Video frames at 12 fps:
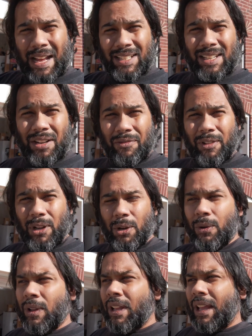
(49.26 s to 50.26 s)
mass
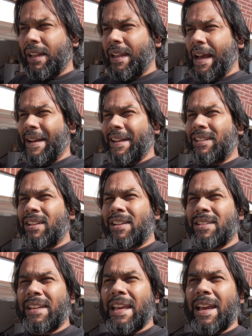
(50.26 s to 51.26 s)
airflow that it
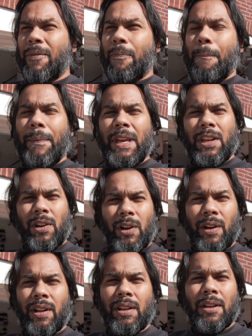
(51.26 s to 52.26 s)
doesn't get
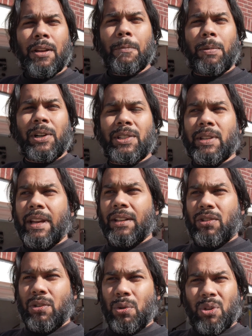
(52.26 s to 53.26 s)
metered per
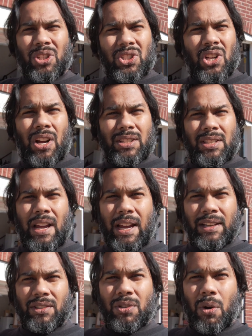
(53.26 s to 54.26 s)
se to the stock
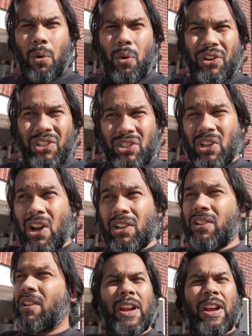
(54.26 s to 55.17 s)
size or the stock